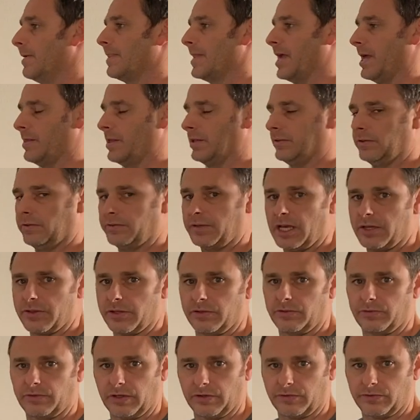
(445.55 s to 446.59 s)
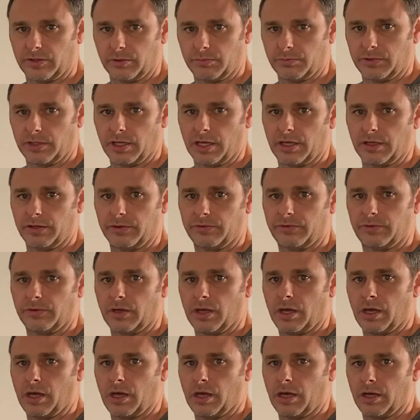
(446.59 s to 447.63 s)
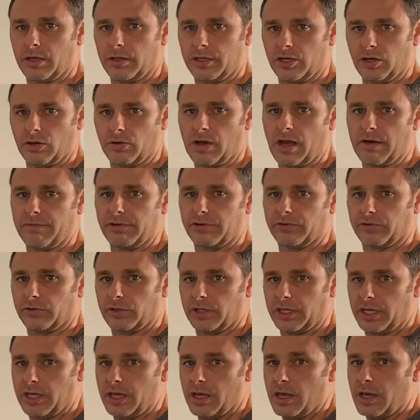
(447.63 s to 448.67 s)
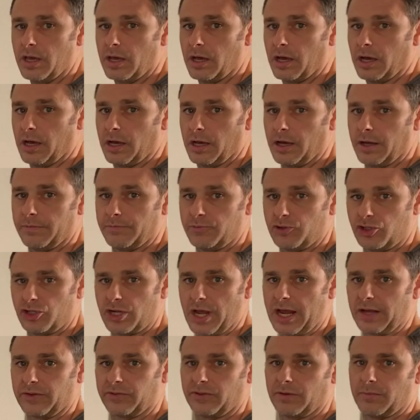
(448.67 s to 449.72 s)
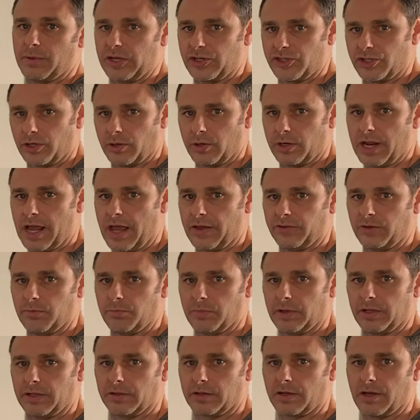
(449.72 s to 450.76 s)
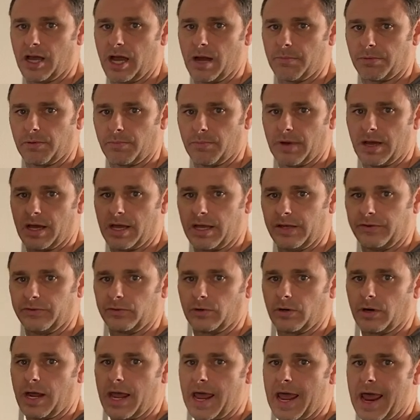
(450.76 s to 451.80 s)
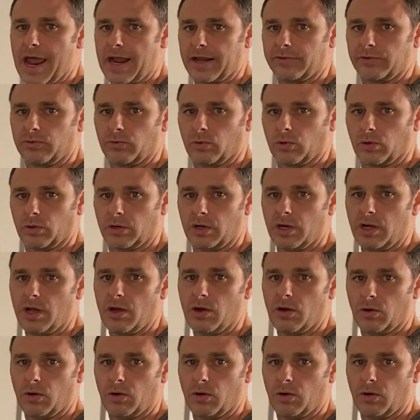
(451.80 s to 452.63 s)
And this is how the system does, uh, you know, obviously uh, checks to make sure it hasn't been compromised or hacked or,